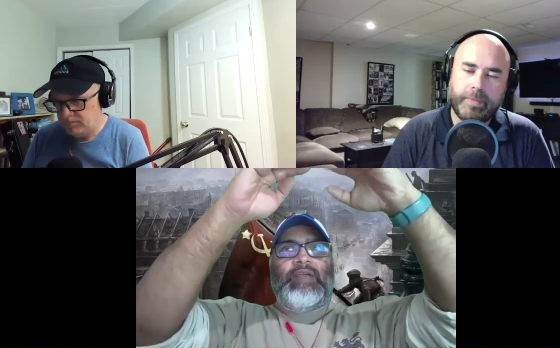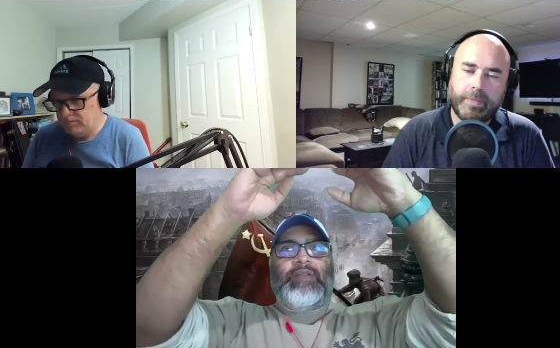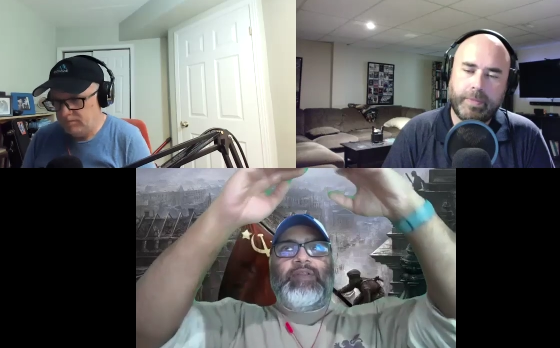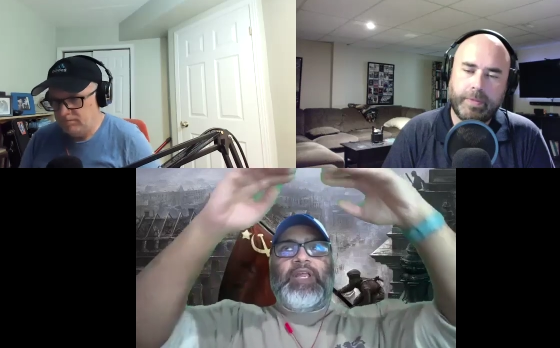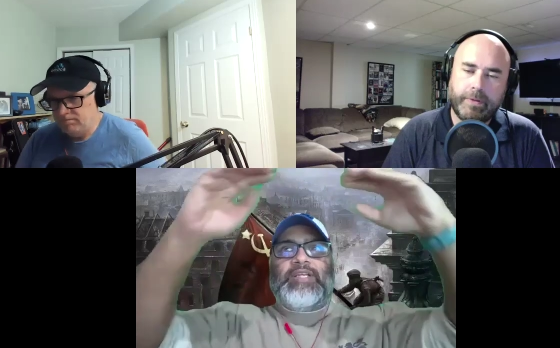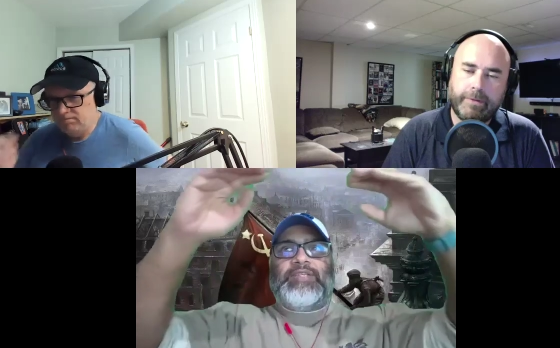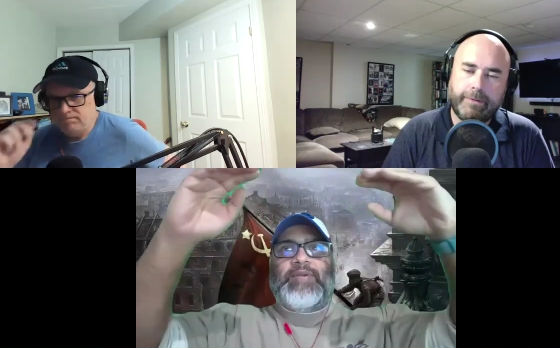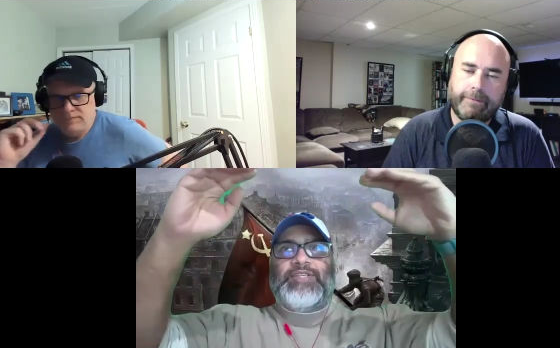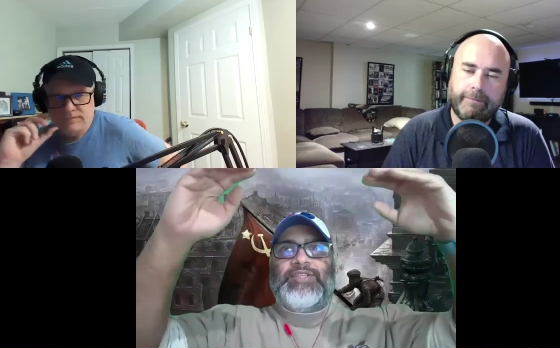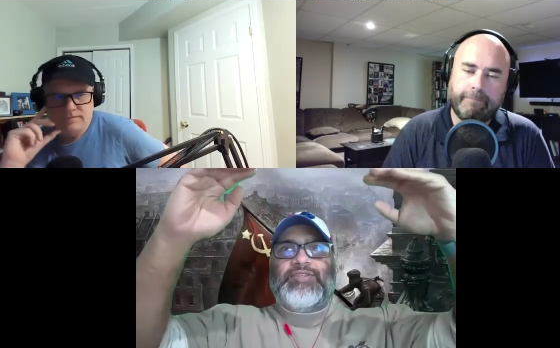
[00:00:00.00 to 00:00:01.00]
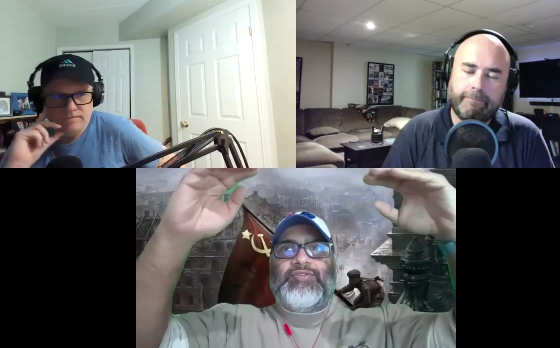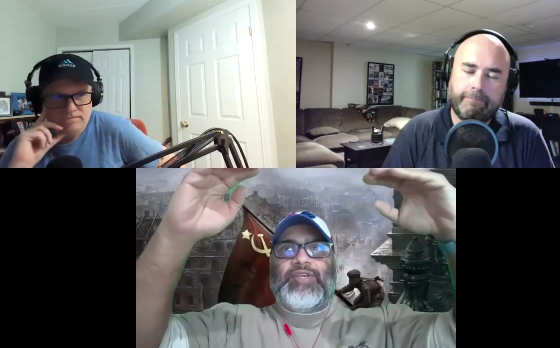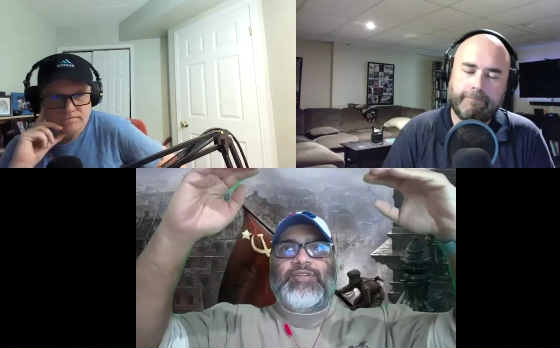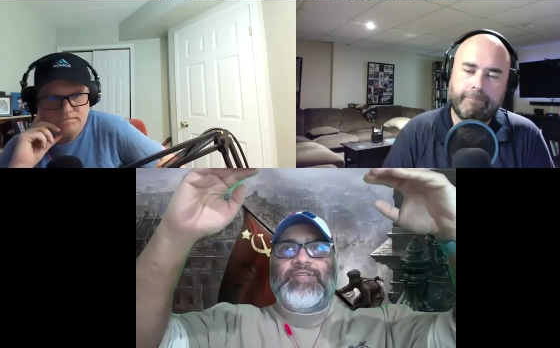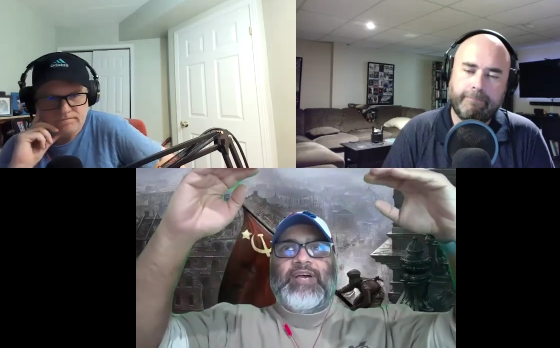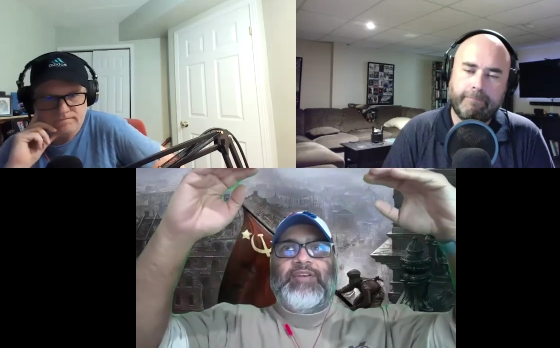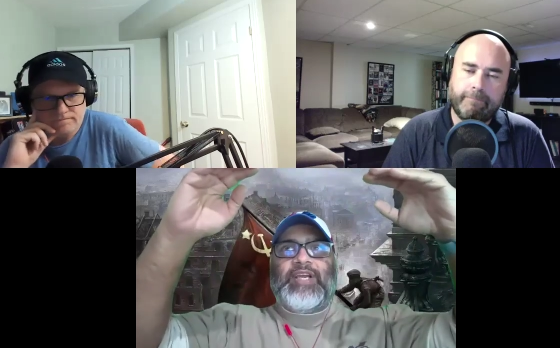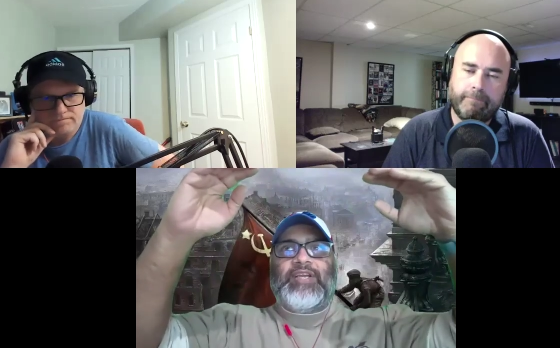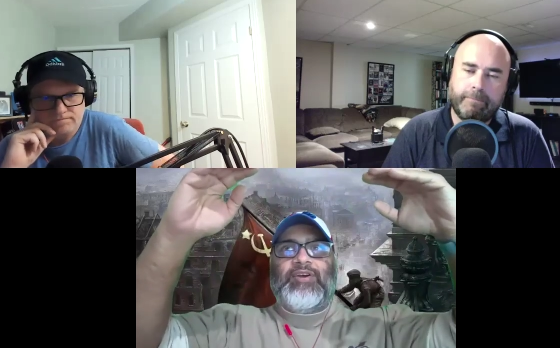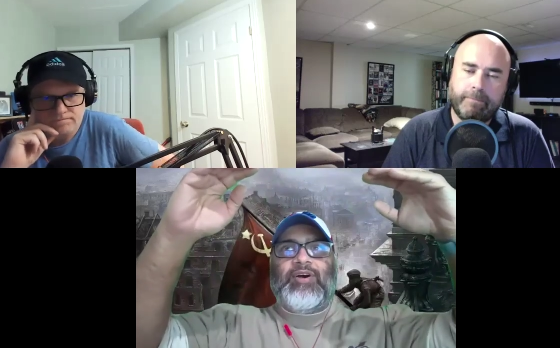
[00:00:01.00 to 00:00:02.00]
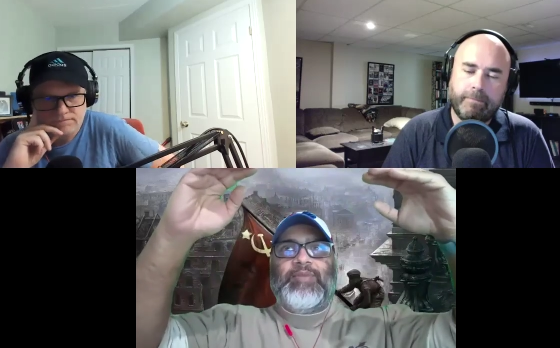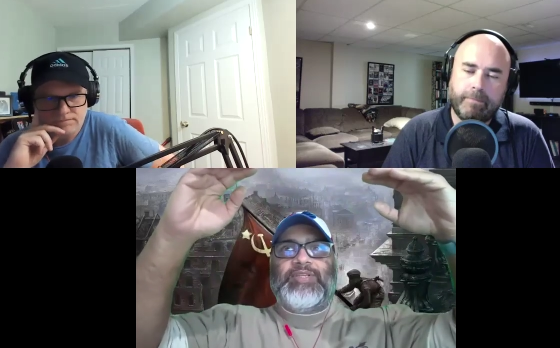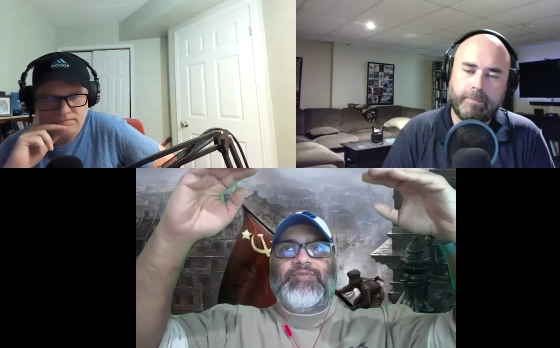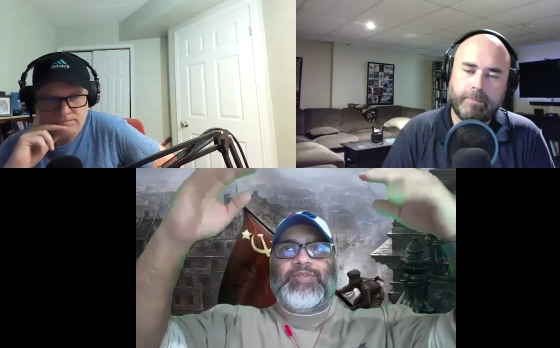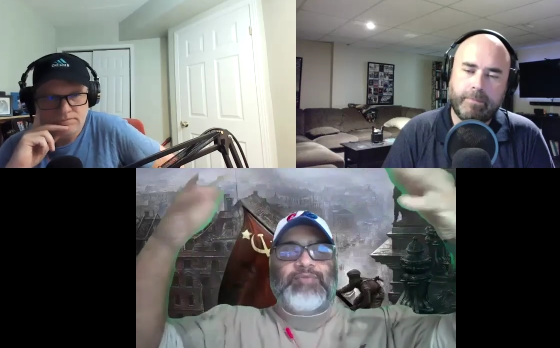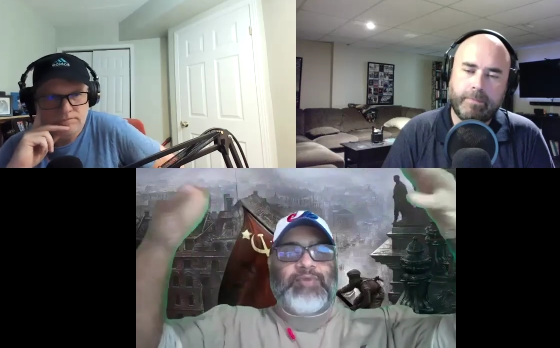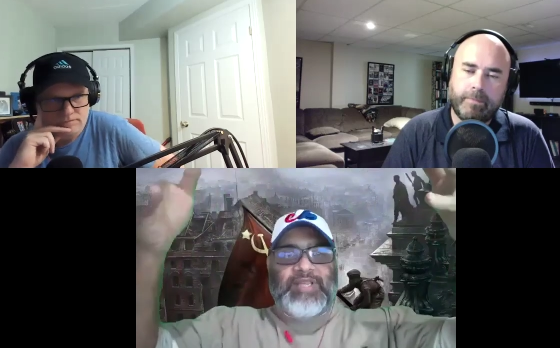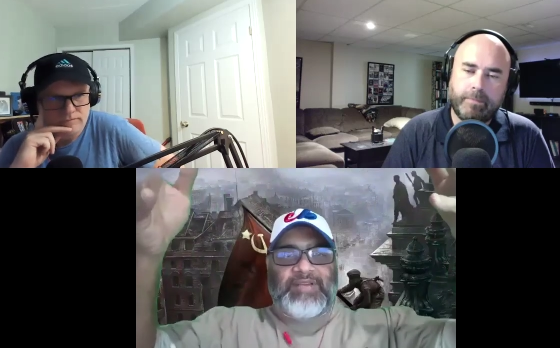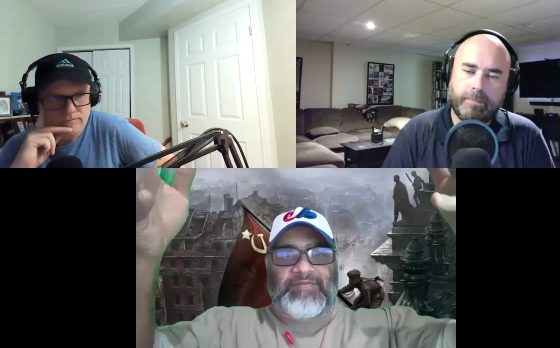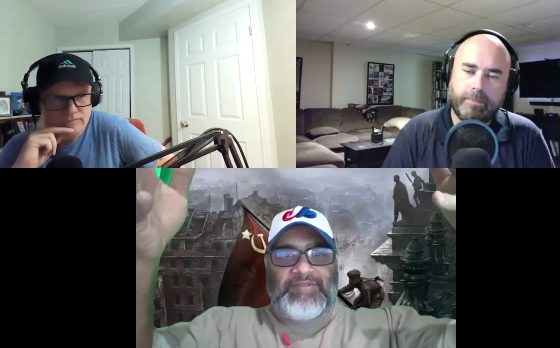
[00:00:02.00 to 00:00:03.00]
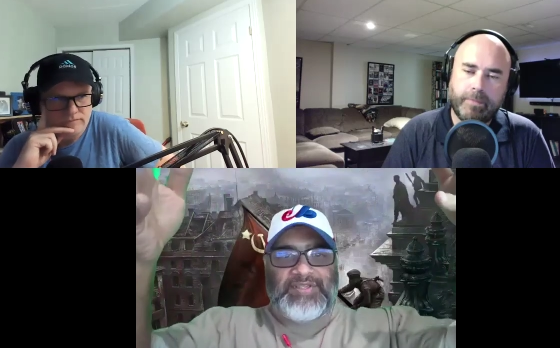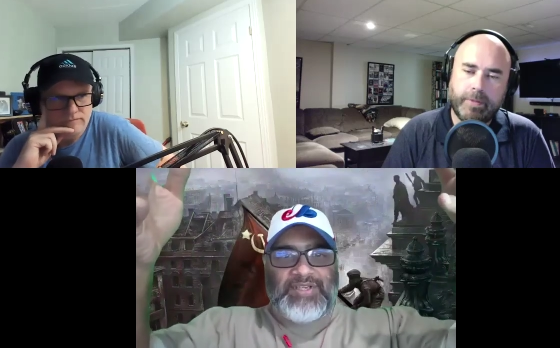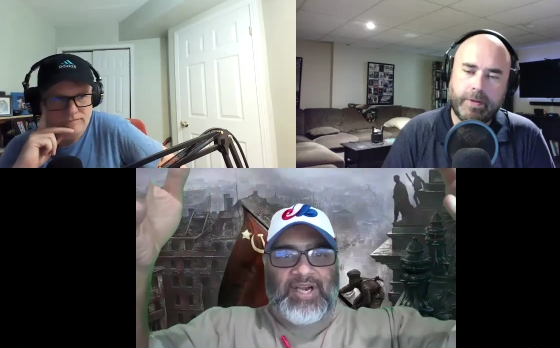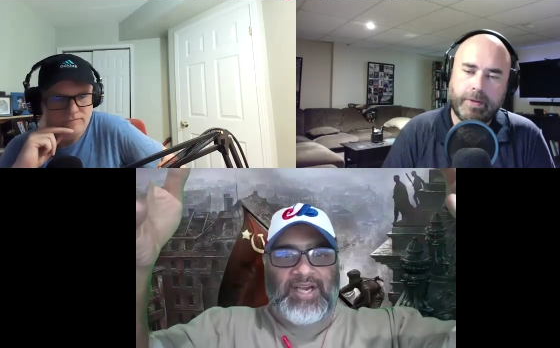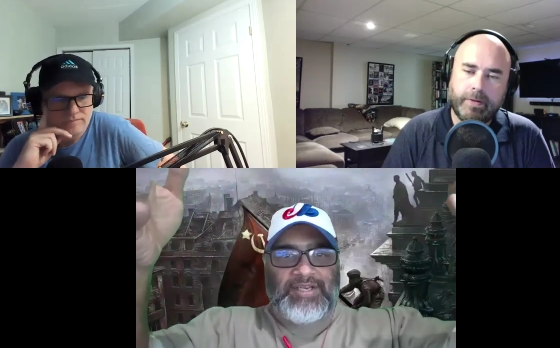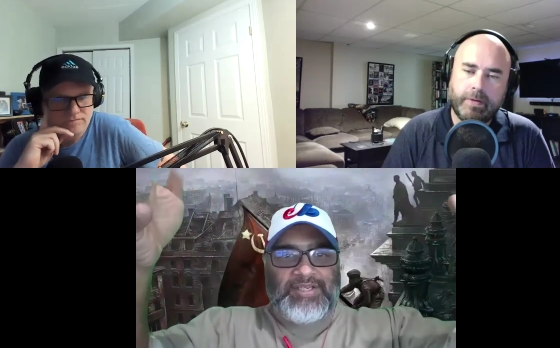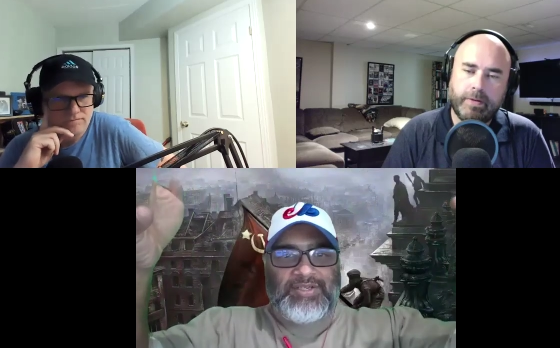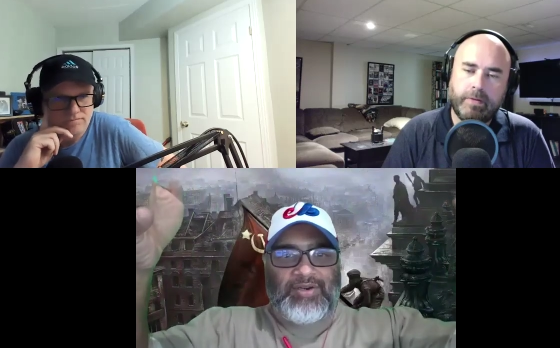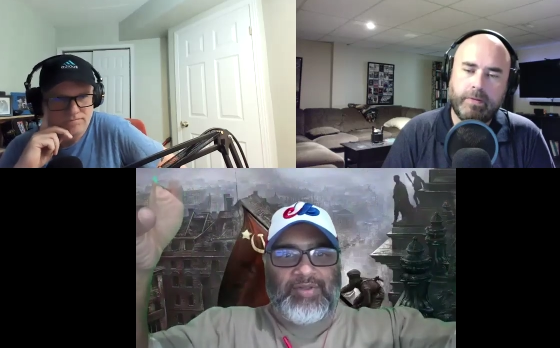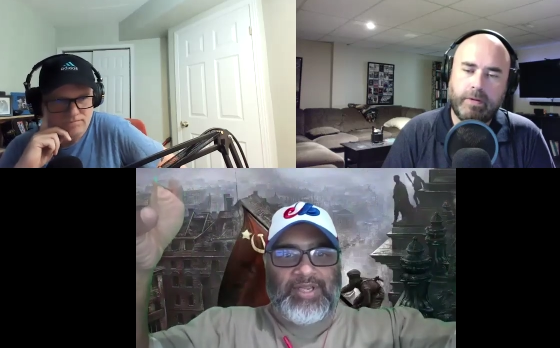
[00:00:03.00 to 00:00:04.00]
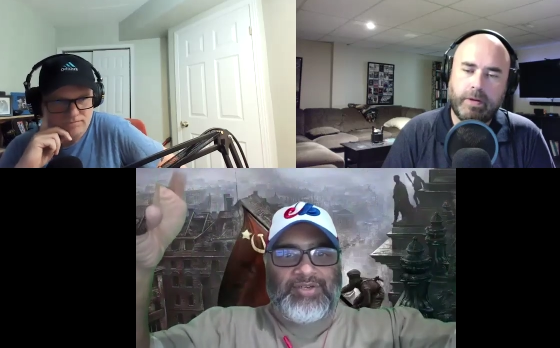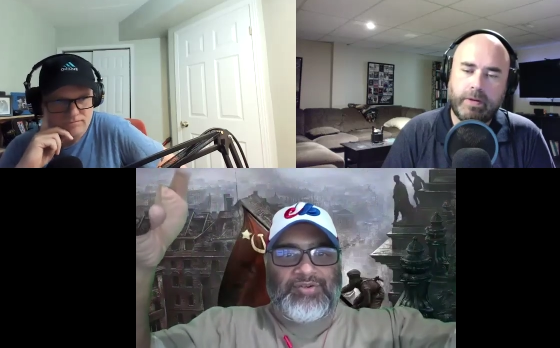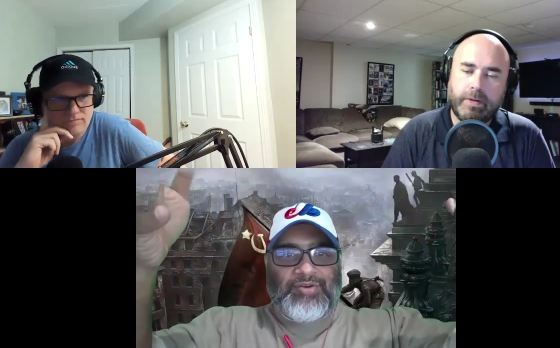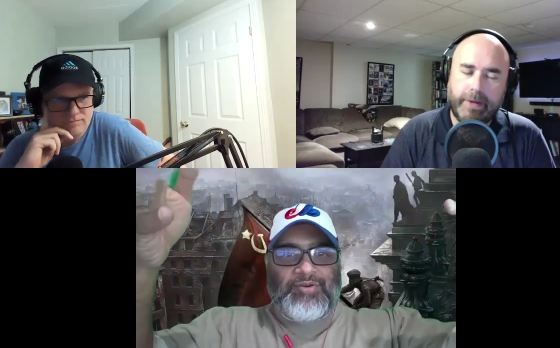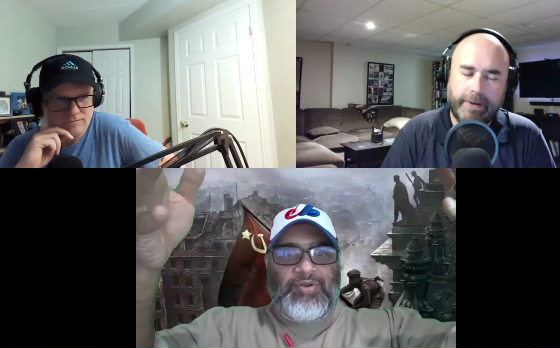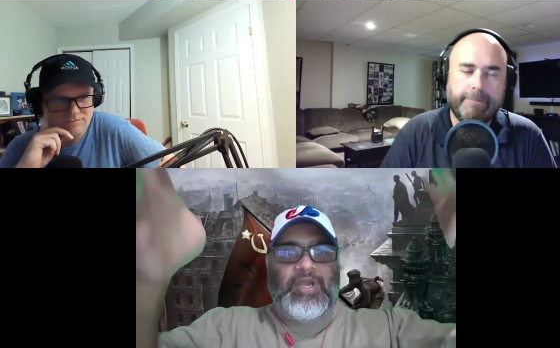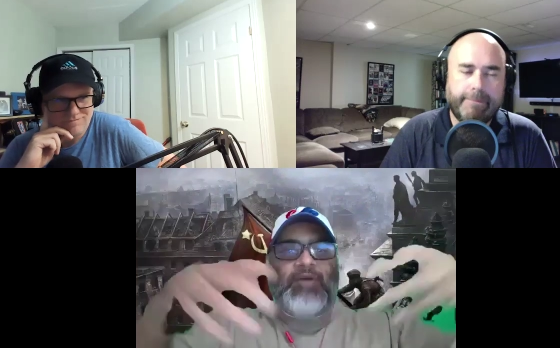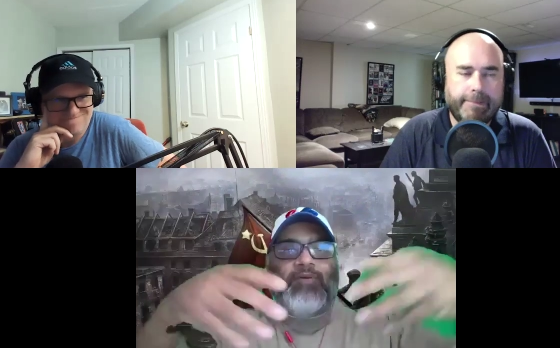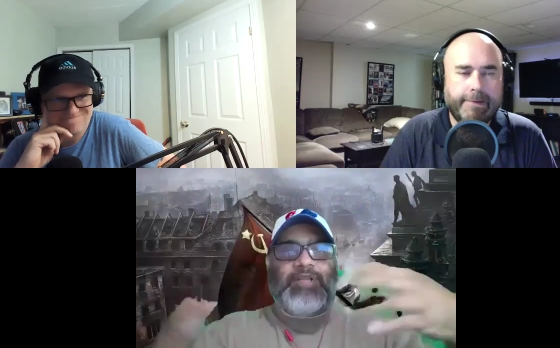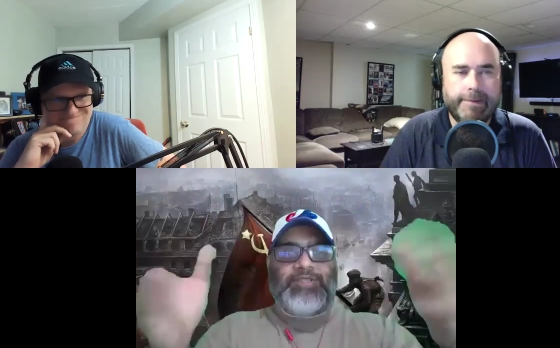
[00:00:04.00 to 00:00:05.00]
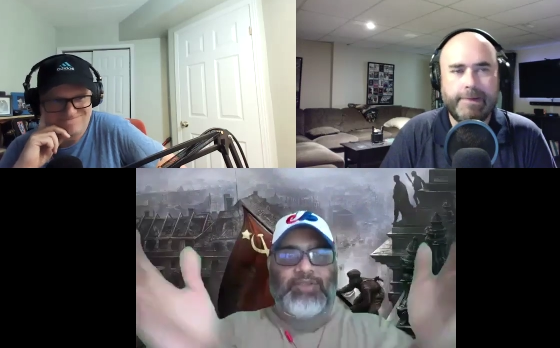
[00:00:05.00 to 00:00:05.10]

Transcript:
Speaker 1: you know that expression trickle down economics where it's really a facade and it's not really true yep, well yep.